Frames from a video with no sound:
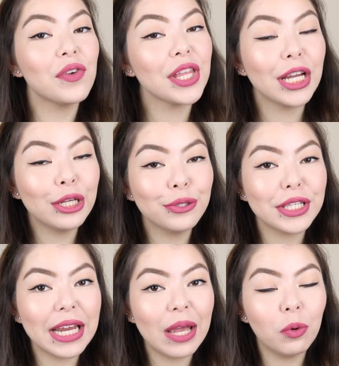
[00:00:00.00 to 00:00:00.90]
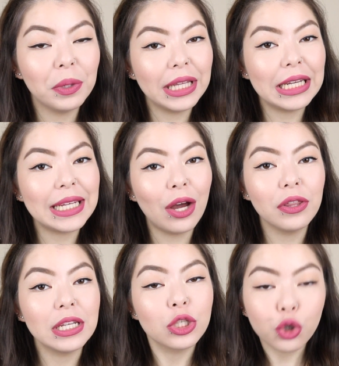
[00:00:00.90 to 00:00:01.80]
Everything I used today will be linked down
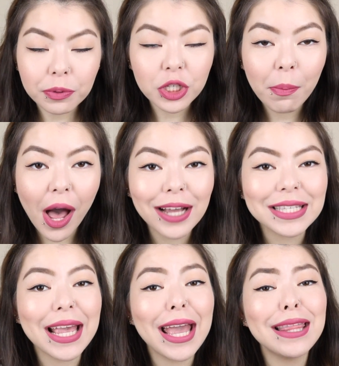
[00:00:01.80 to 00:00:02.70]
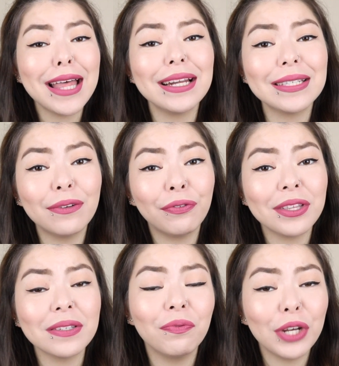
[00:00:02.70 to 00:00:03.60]
in the description box, and that is it for
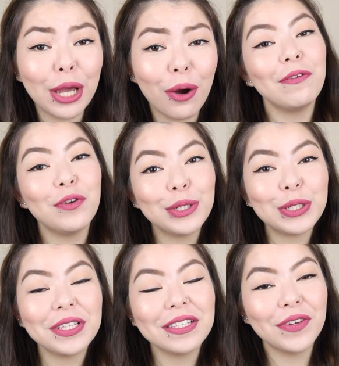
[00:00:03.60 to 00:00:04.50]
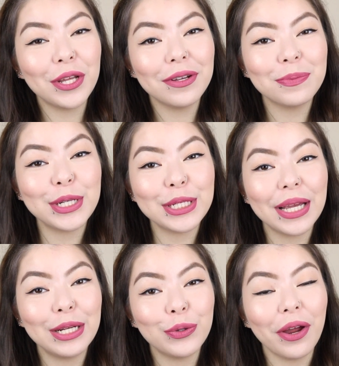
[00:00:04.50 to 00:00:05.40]
this video. If you enjoyed this video as much as
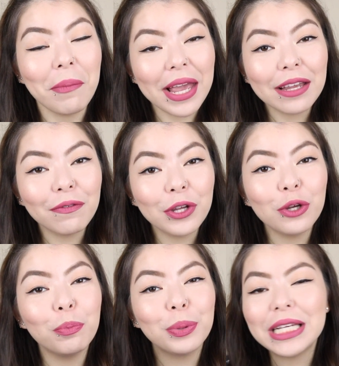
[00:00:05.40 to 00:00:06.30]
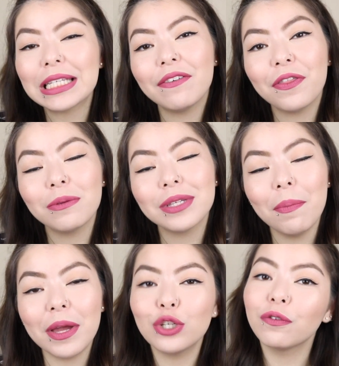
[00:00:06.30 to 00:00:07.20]
I enjoyed making it for you, please give it a thumbs
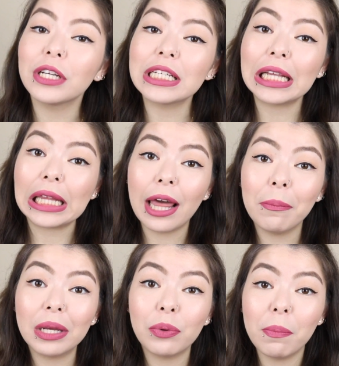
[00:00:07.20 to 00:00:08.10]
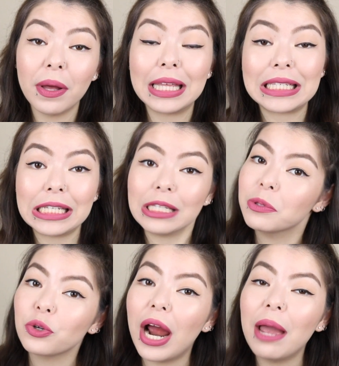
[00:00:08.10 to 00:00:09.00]
up, and don't forget to click that big red button that says
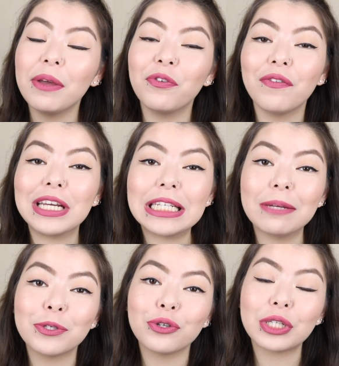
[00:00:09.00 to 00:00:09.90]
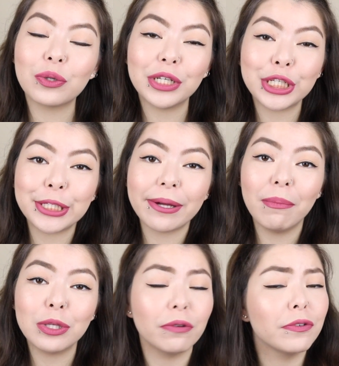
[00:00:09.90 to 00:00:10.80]
subscribe. If you have any tips, tricks, questions,
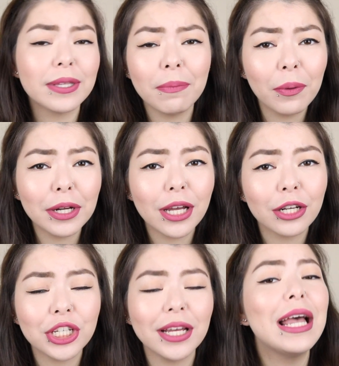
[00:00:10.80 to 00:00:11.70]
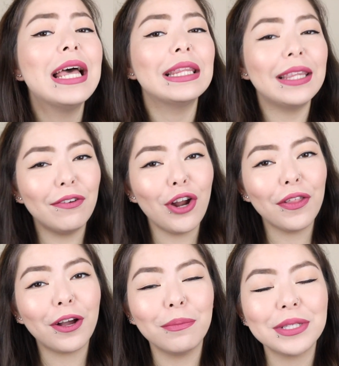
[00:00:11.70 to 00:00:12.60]
comments, or if you simply want to talk shit, leave it
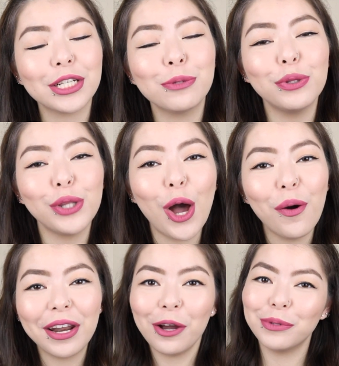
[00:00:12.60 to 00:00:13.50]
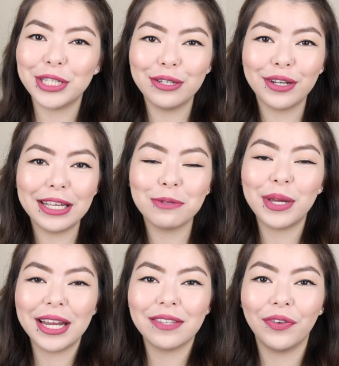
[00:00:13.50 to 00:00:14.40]
on in the comment section below, and I hope to see you guys in
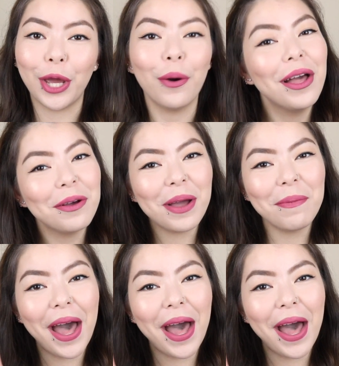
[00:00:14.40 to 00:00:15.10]
my next video. Bye